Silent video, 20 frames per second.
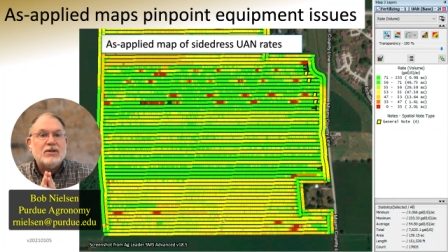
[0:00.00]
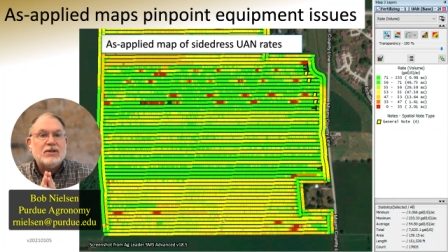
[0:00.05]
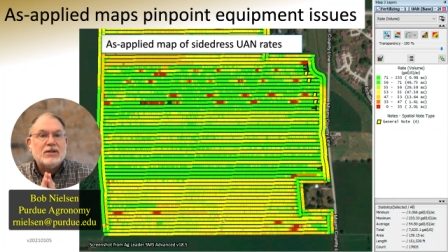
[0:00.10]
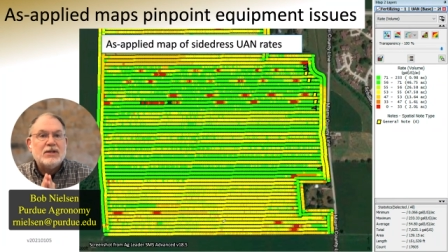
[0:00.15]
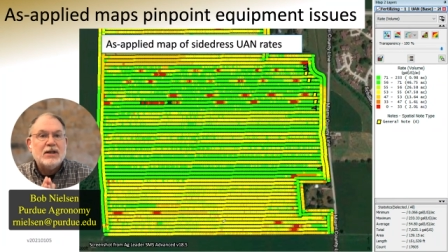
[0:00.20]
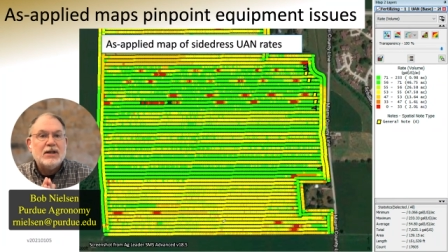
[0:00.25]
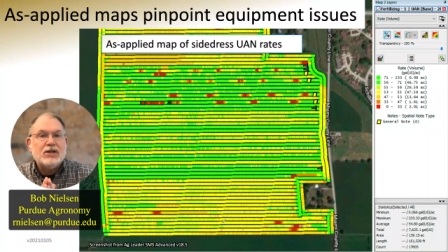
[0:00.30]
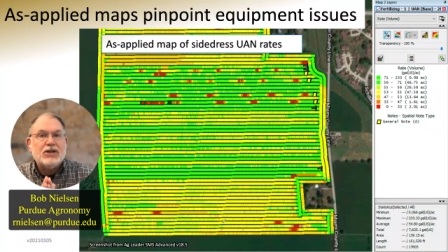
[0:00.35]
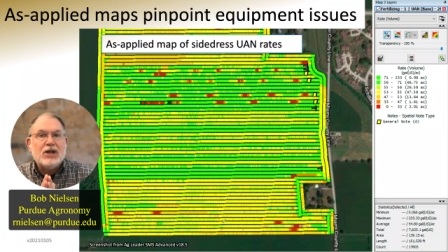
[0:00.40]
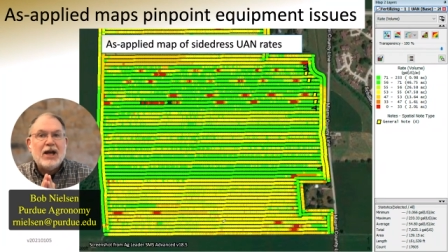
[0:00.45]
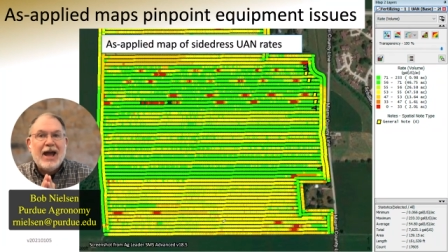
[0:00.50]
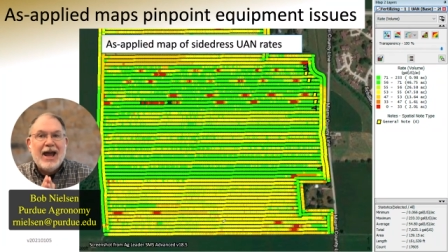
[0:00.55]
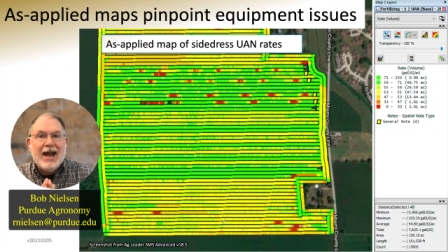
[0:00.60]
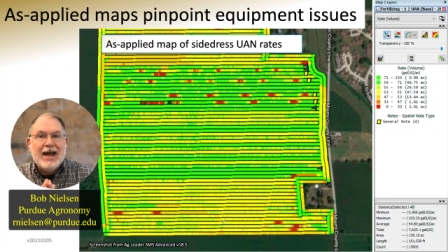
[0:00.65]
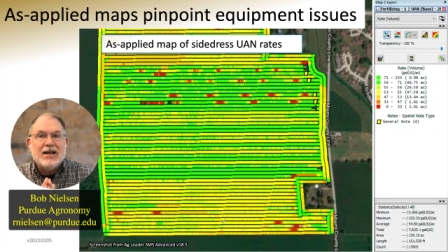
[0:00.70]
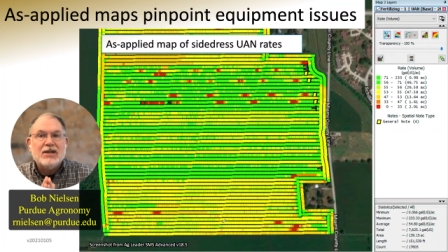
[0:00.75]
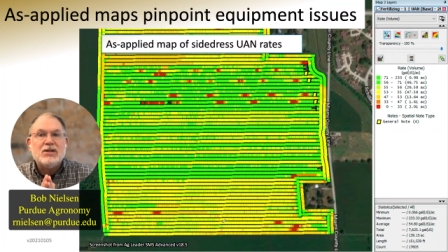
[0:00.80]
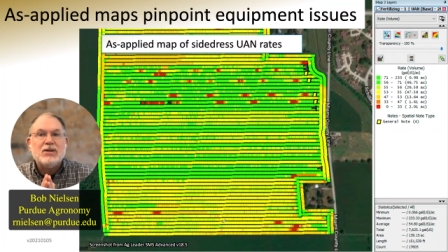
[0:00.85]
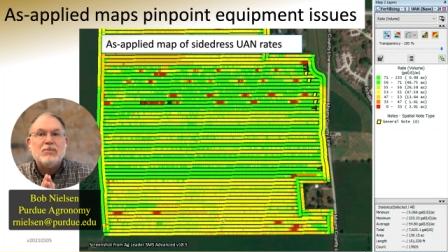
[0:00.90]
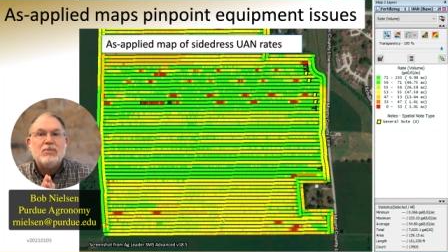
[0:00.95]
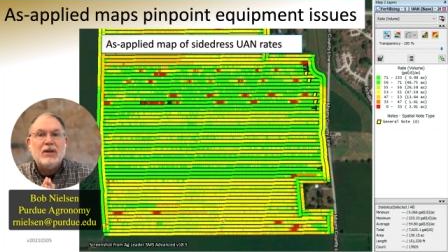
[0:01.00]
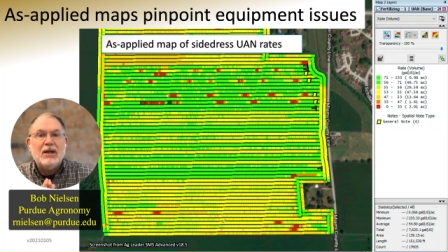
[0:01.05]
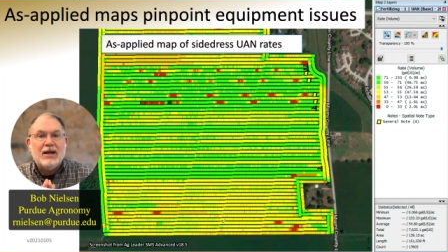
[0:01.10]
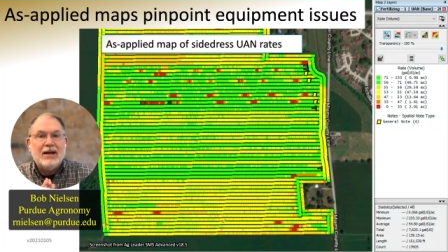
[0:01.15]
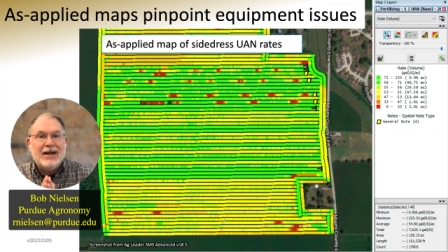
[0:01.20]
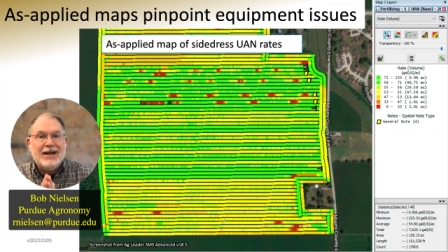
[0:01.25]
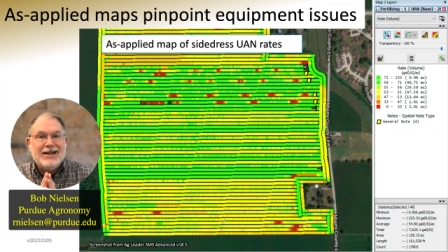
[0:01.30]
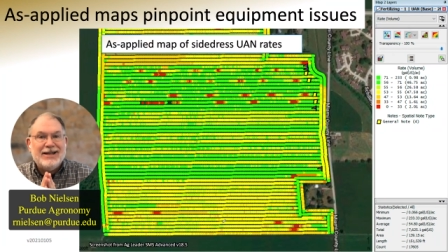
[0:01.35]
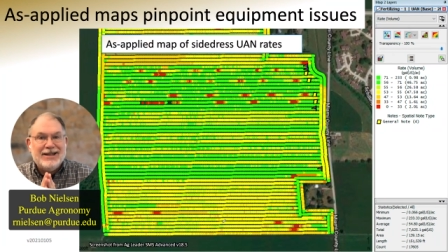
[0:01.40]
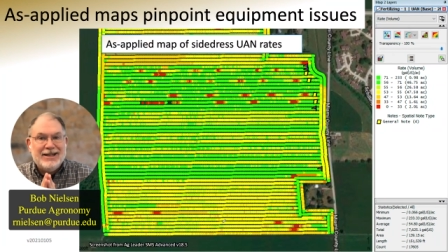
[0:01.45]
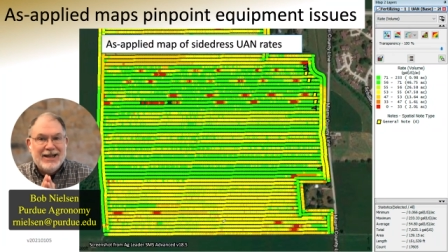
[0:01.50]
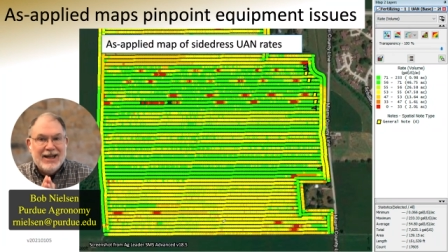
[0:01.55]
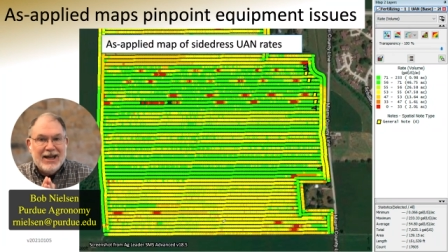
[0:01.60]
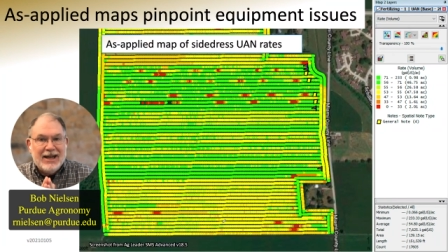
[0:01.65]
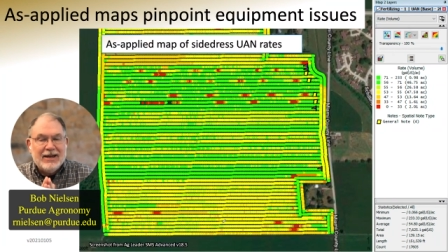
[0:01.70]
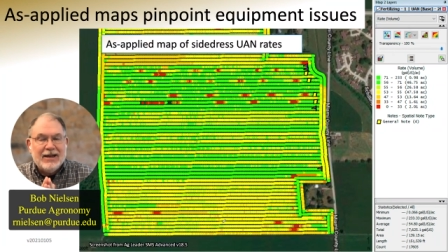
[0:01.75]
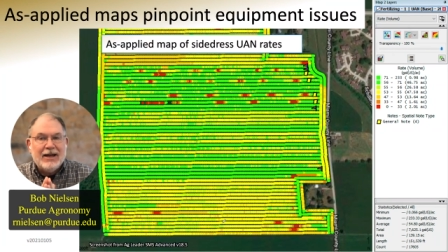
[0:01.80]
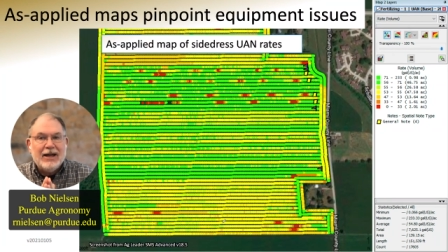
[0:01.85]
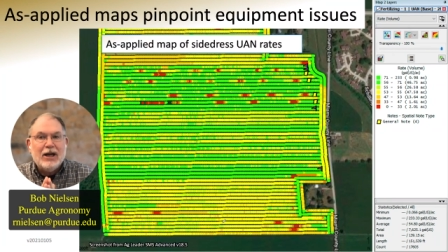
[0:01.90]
such as applied data